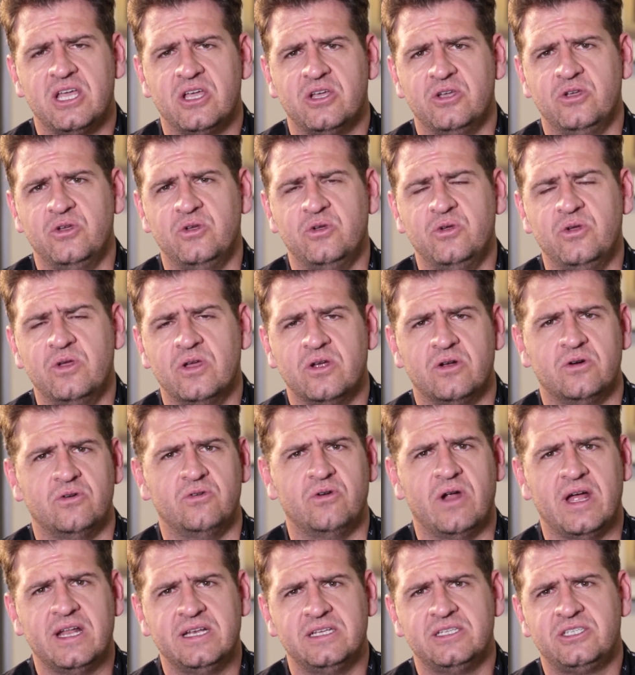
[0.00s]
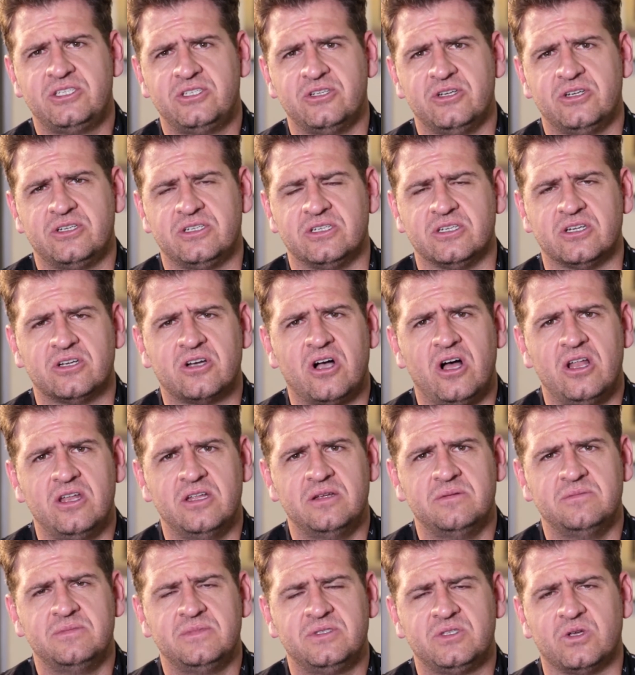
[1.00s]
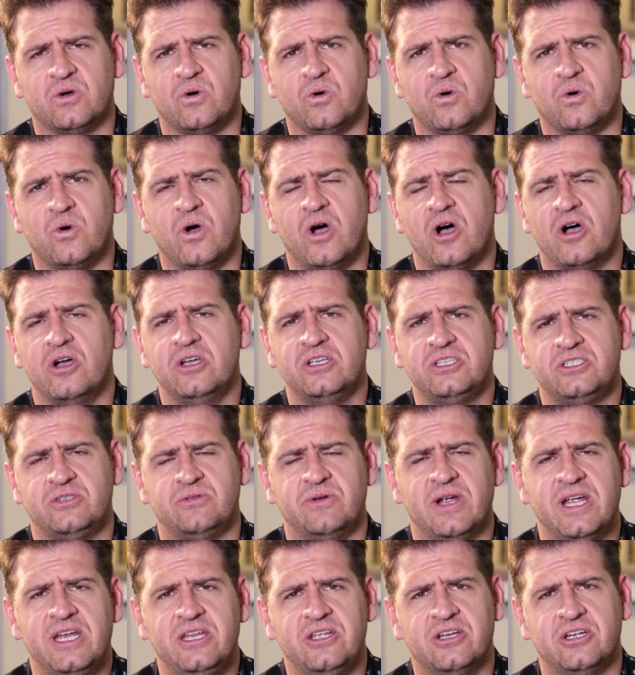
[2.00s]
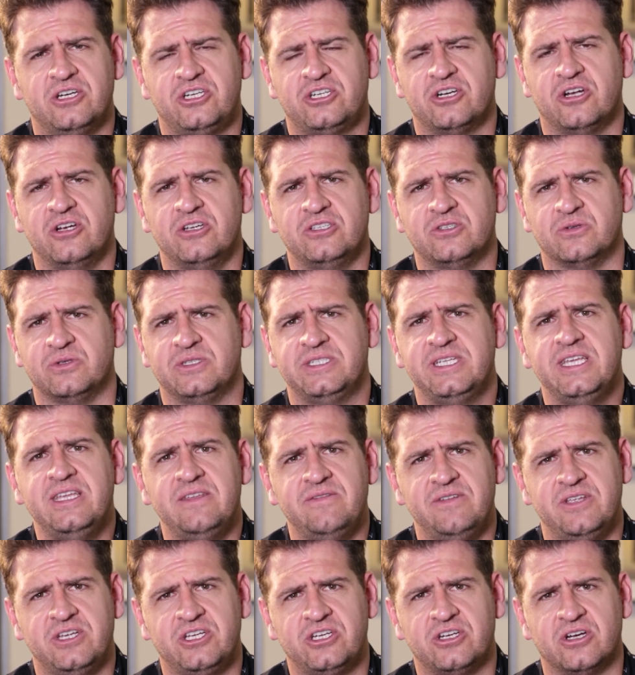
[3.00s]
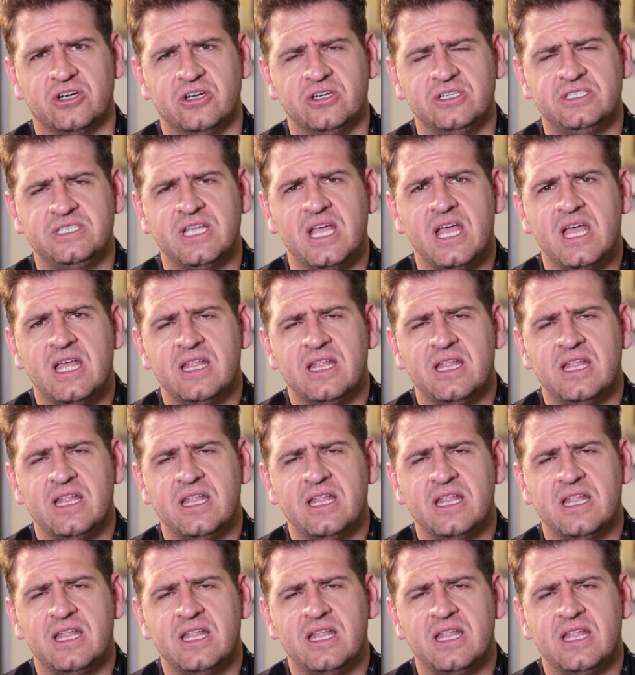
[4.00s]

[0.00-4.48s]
who run certain columns or host radio shows or TV shows,